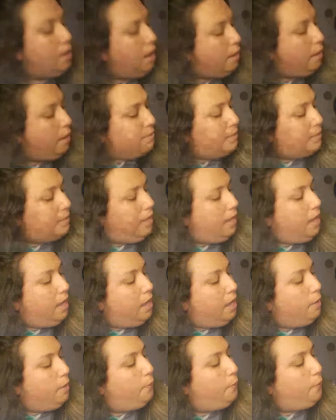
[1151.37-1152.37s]
I was like,
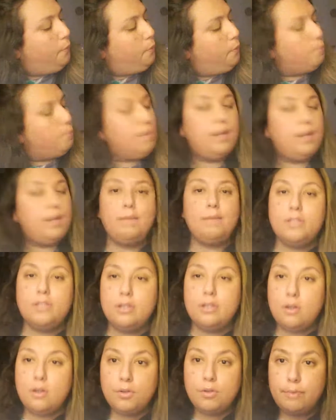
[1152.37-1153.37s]
"Hey, my name's
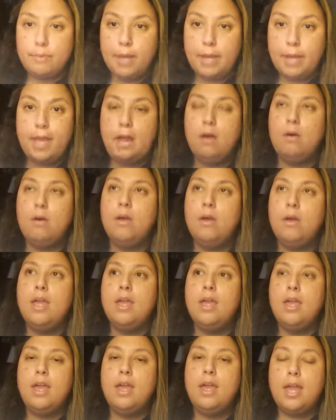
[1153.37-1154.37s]
Nicole DeMayo,
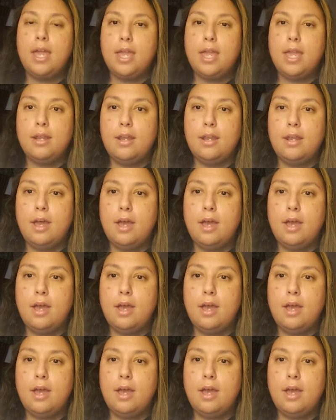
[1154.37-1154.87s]
and